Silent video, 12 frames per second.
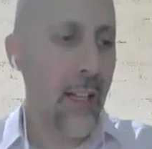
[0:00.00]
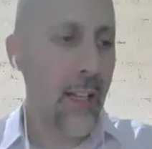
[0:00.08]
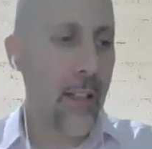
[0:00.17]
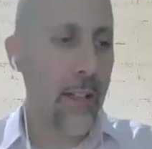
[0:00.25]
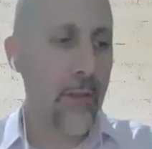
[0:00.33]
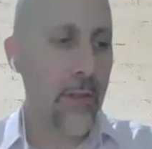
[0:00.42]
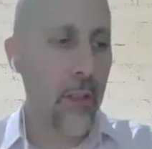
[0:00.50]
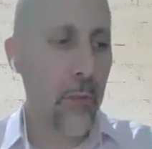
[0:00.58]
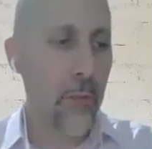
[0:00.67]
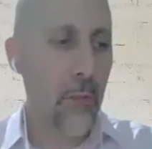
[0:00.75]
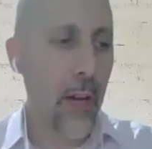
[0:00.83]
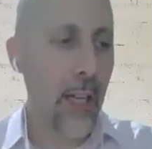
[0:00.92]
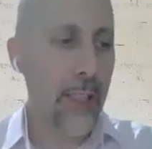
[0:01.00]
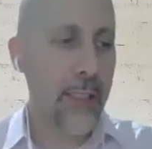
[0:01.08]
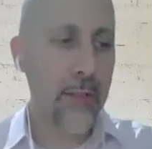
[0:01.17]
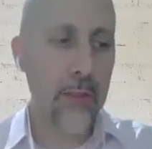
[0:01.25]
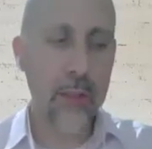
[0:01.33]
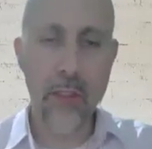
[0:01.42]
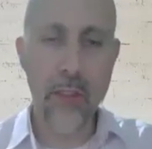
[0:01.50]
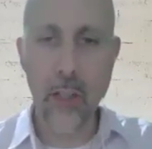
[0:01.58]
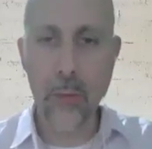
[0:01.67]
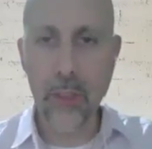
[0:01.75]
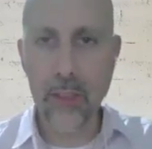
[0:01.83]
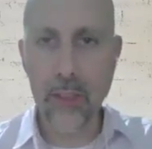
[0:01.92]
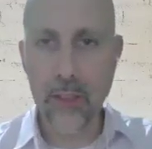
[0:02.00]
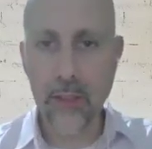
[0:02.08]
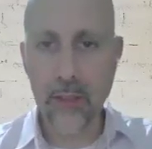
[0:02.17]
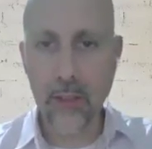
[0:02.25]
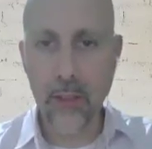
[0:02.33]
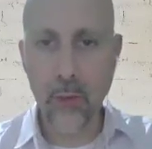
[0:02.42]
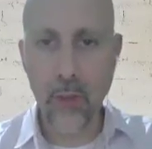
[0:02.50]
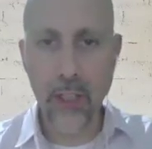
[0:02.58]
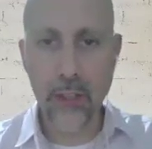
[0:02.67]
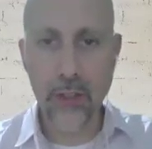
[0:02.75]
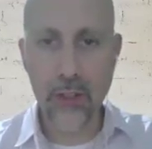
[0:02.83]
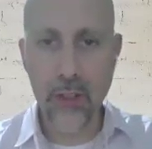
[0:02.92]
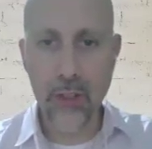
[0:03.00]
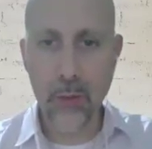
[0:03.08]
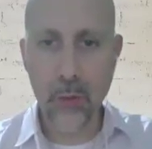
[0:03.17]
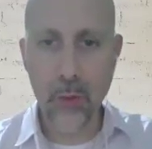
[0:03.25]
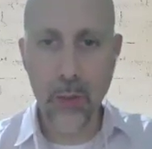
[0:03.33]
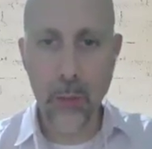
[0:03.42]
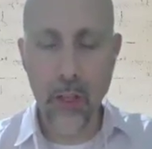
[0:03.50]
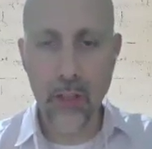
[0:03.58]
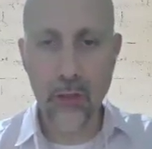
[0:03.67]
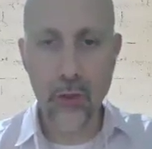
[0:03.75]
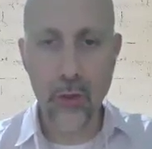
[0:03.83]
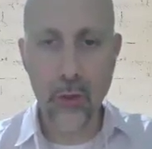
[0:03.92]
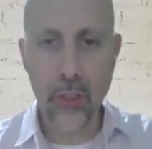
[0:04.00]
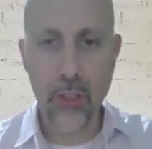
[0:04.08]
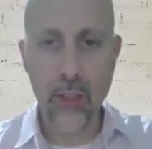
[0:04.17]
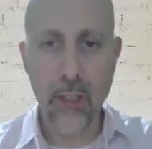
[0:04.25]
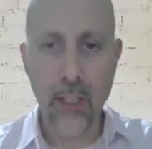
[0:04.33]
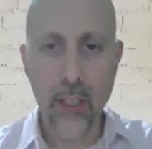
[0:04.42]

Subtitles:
of, positive developments in relationships with American Jewry